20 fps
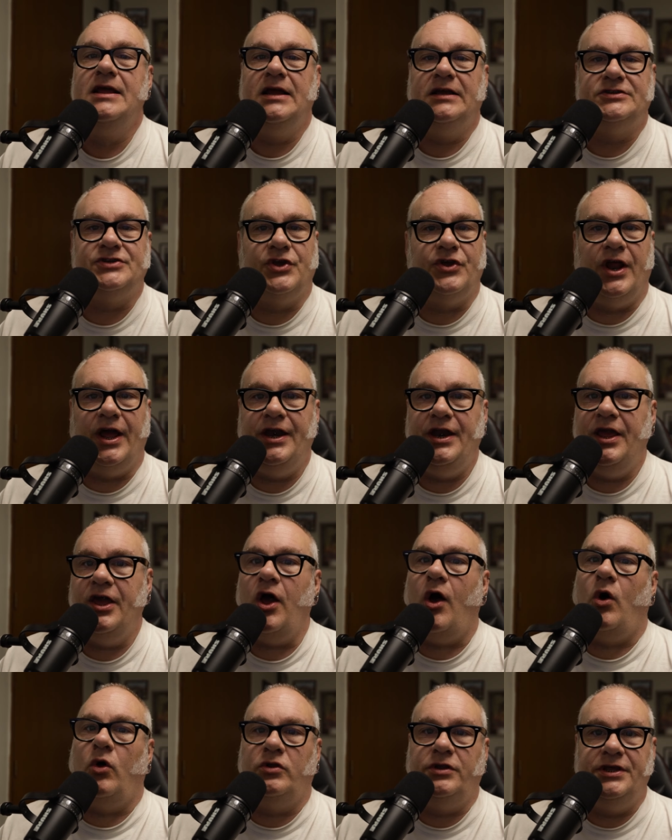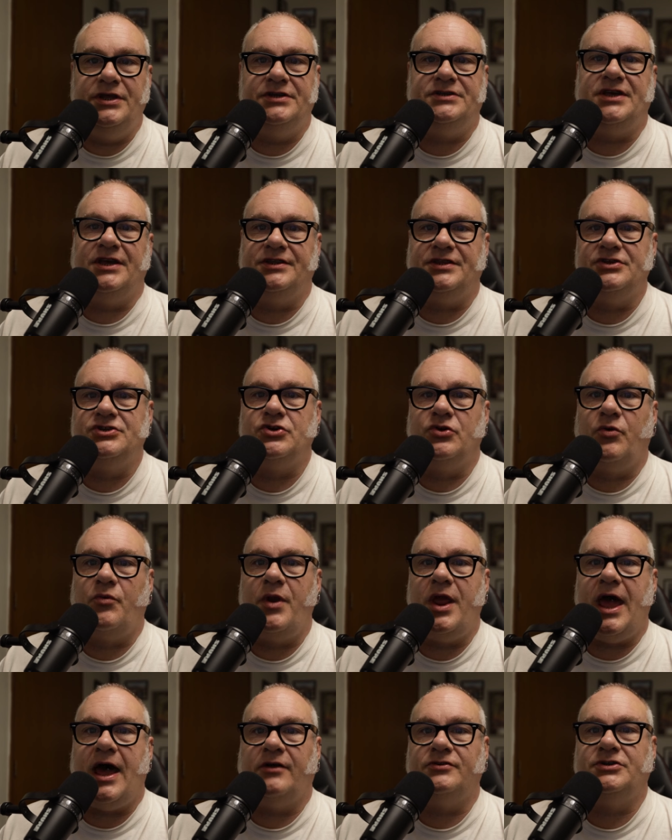It's a good idea only to take the
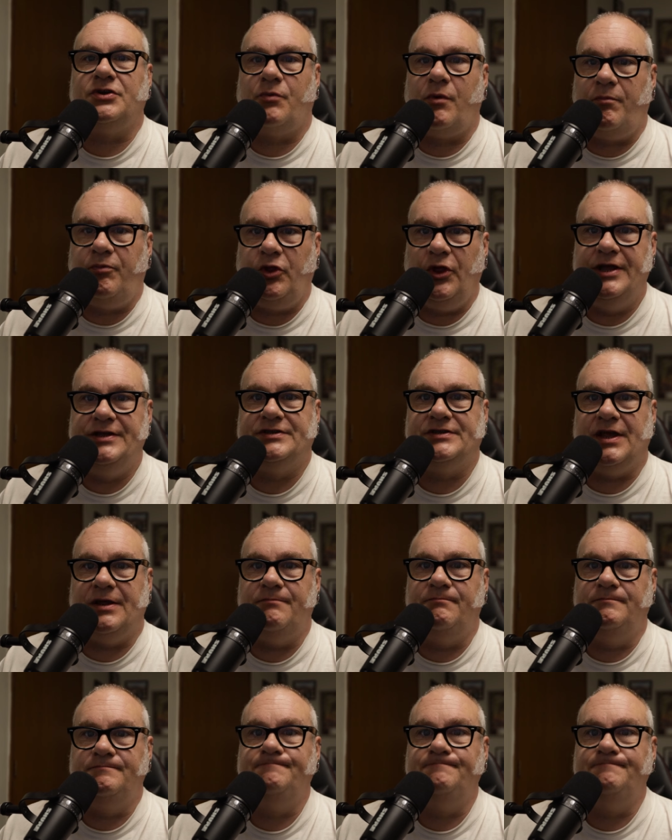jewelry out to replace it.